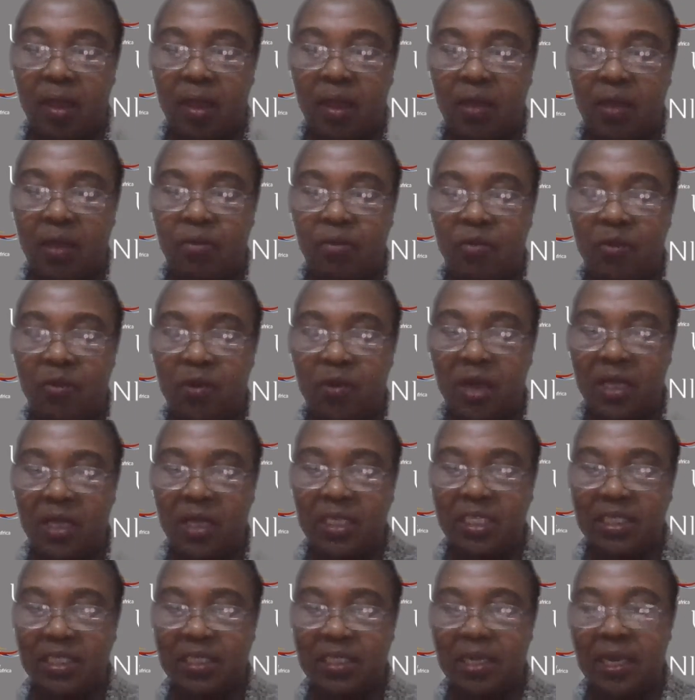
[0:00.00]
if you can
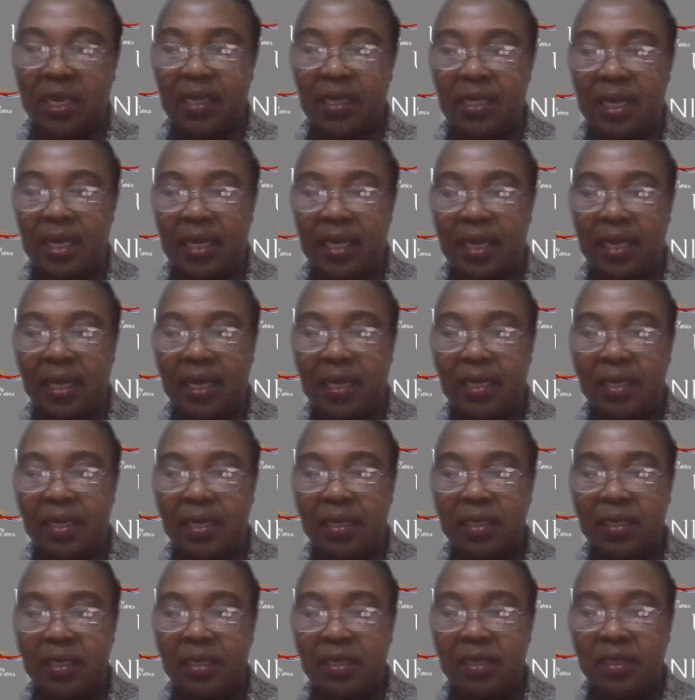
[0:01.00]
just write again
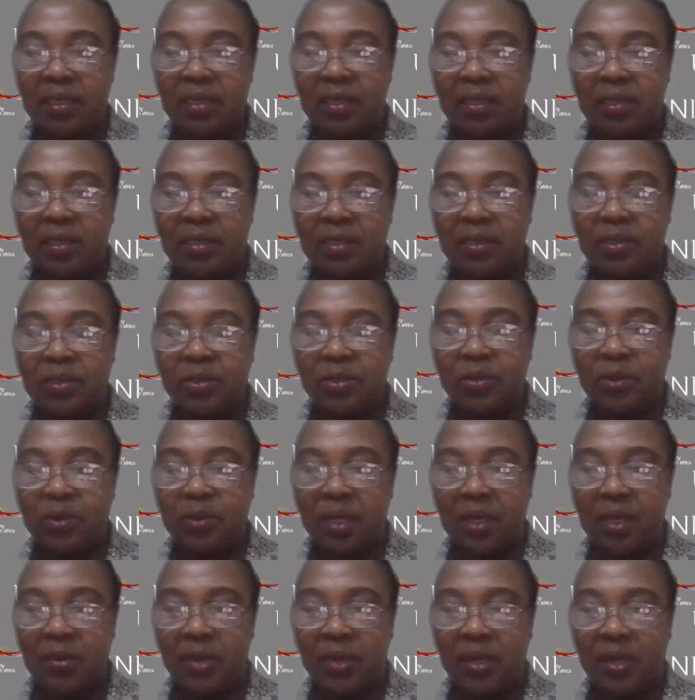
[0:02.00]
so that